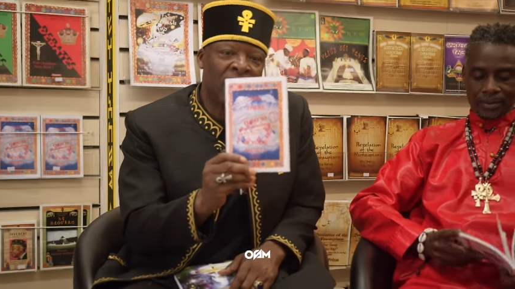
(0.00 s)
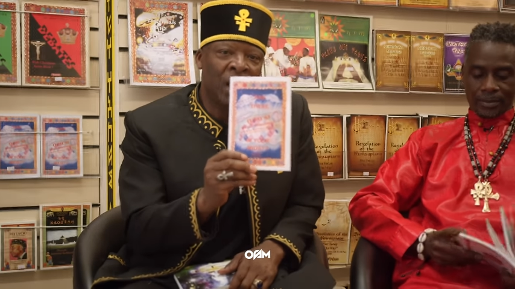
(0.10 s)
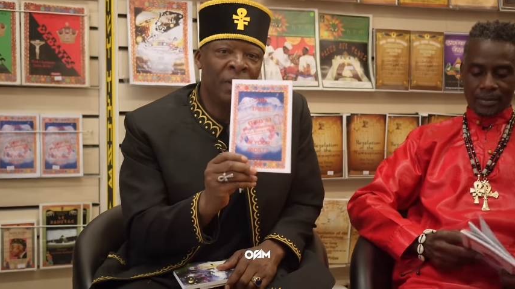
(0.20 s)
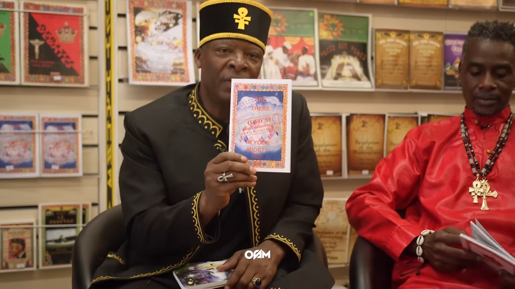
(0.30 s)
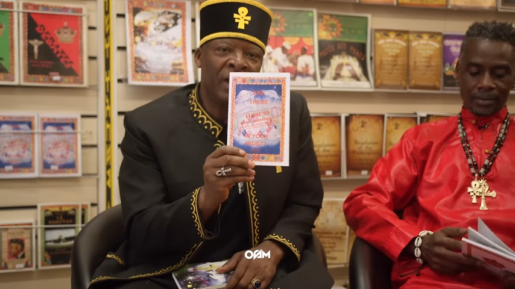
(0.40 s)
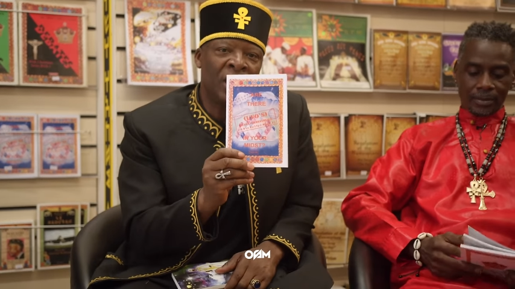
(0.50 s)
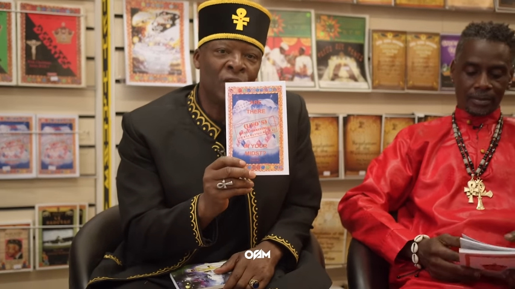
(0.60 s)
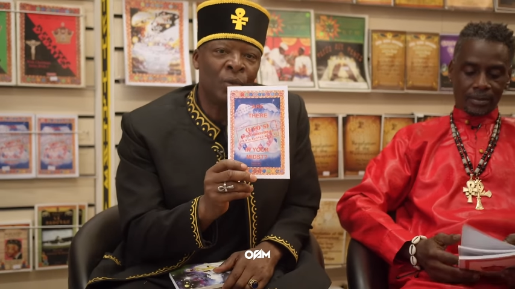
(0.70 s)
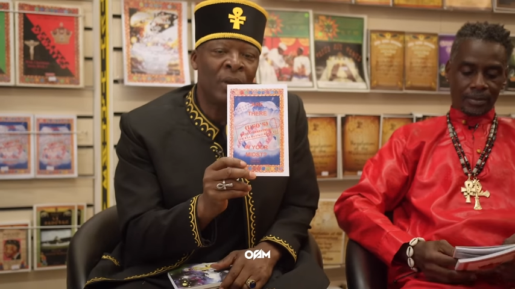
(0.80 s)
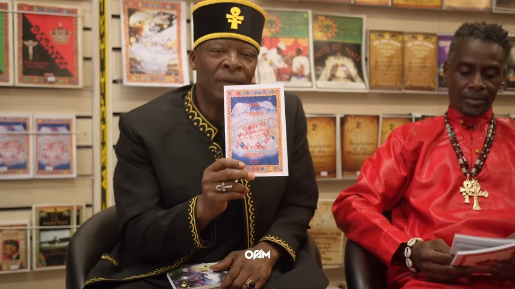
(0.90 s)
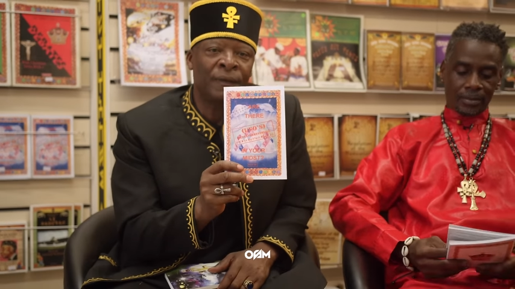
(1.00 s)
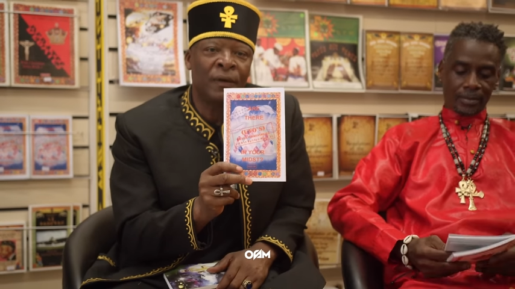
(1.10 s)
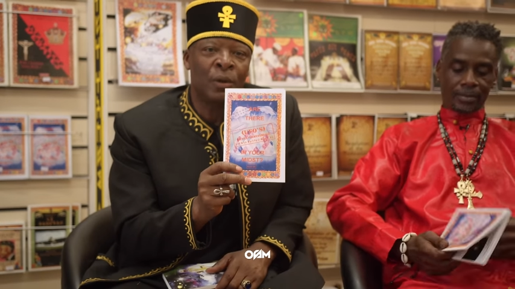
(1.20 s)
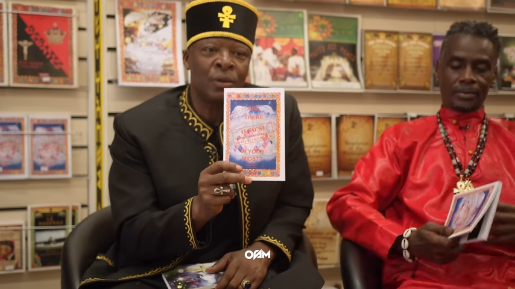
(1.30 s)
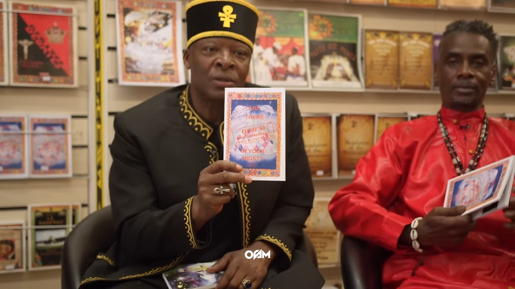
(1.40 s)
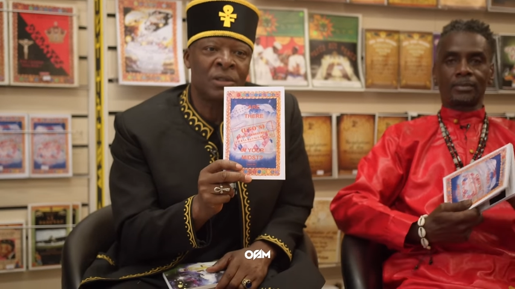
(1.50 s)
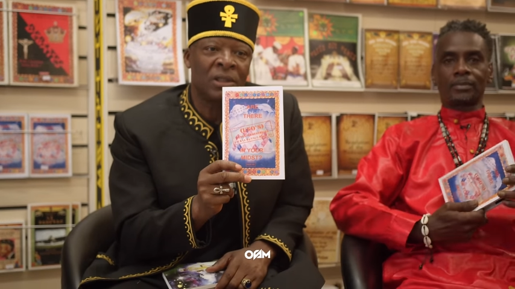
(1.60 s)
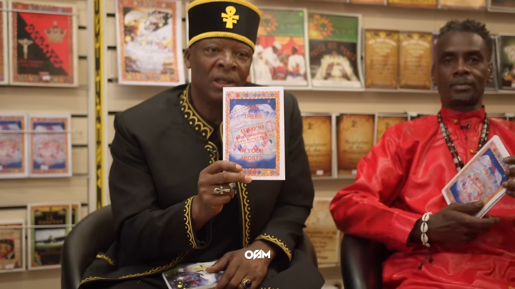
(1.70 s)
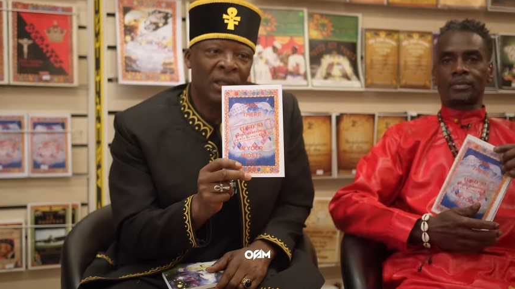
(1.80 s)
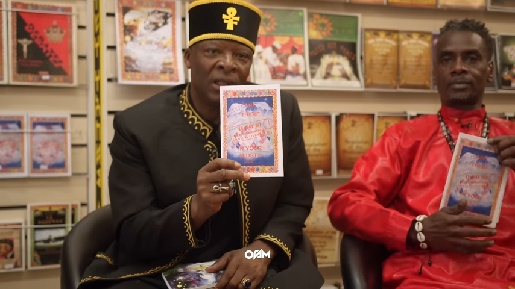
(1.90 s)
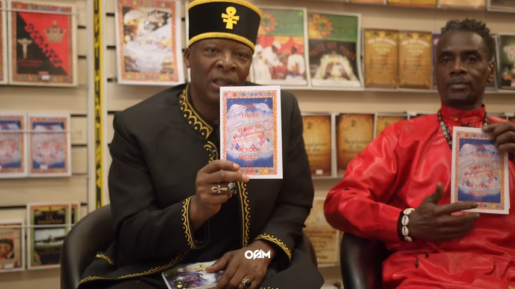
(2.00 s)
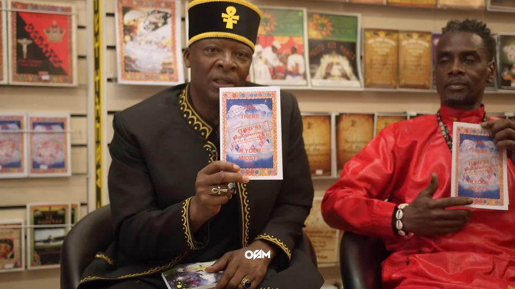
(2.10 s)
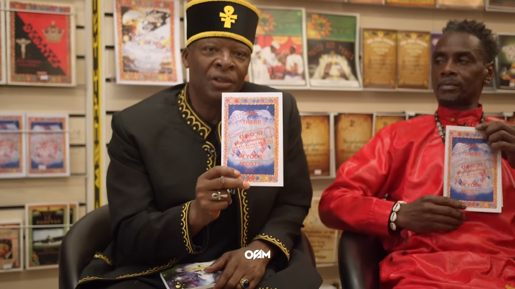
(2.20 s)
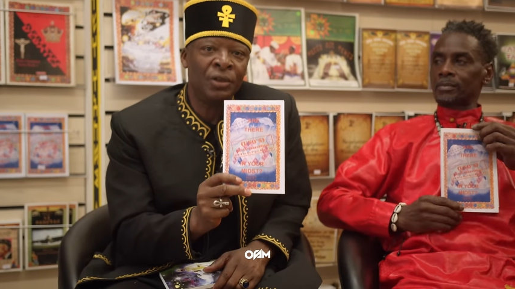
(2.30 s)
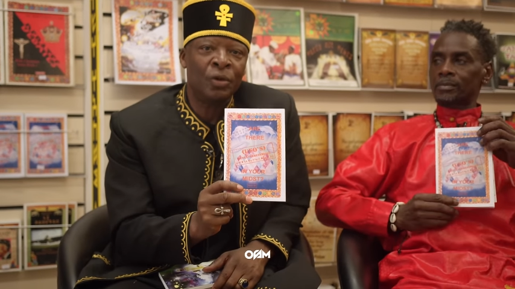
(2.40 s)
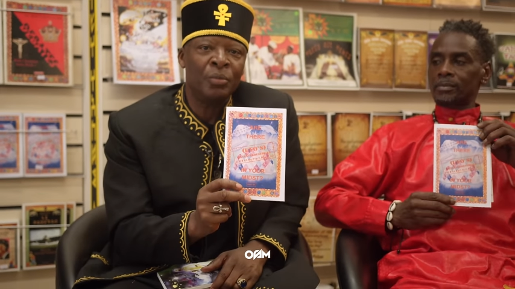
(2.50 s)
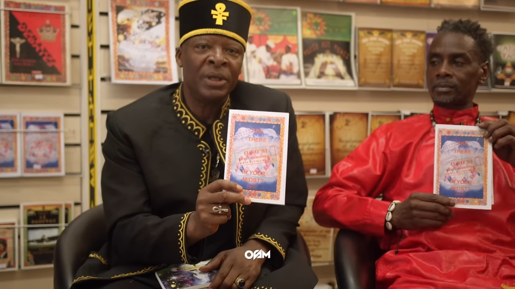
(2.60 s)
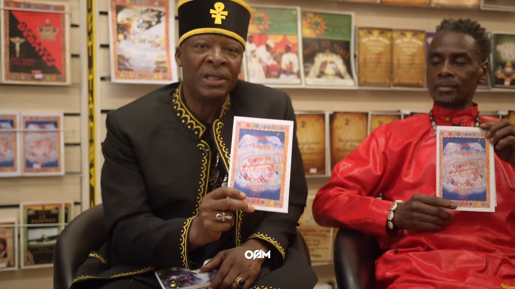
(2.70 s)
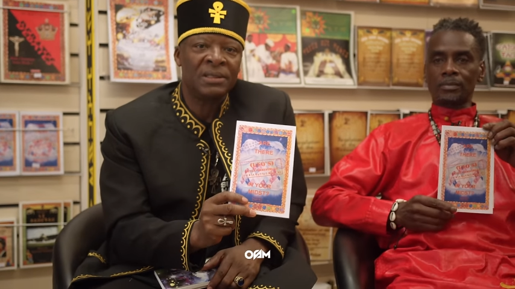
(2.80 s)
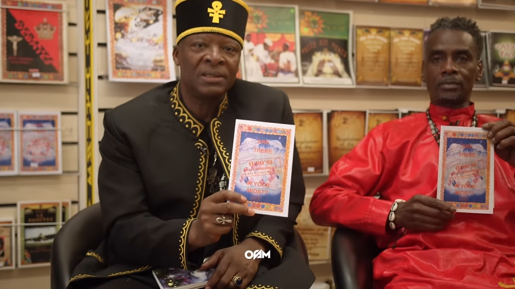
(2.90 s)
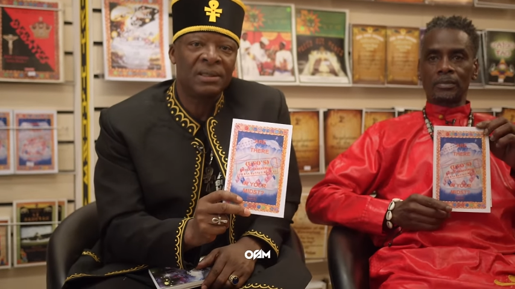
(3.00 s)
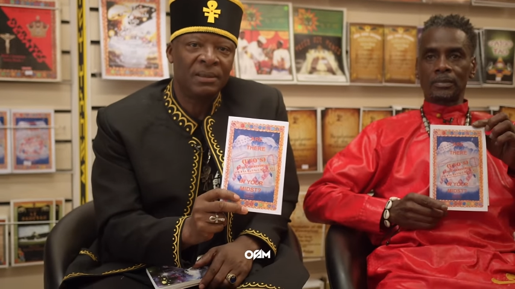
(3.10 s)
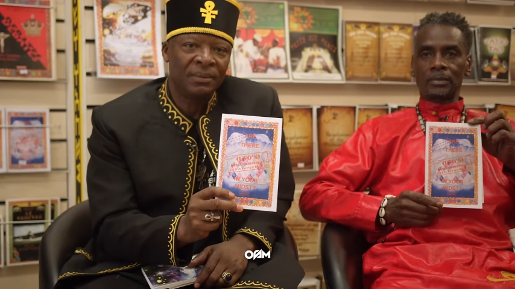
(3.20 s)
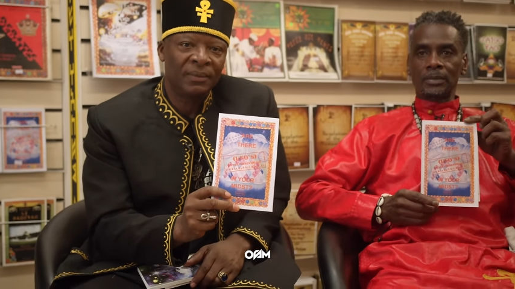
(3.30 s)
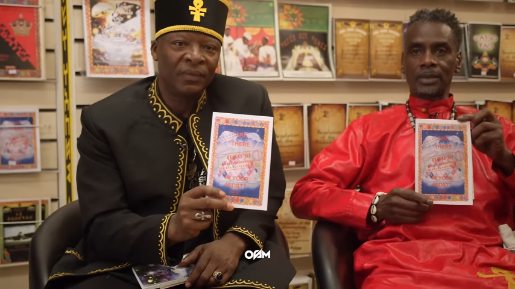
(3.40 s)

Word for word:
Speaker 1: are there UFOs in your midst,